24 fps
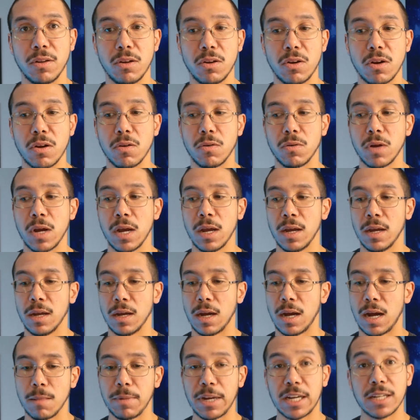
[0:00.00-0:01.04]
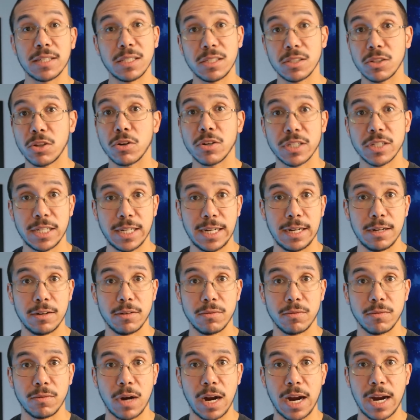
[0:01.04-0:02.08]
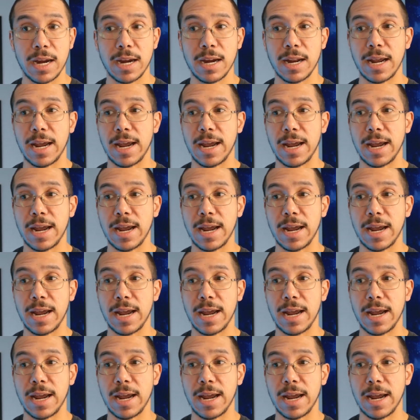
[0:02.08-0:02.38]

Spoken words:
you know, because he's 13, right?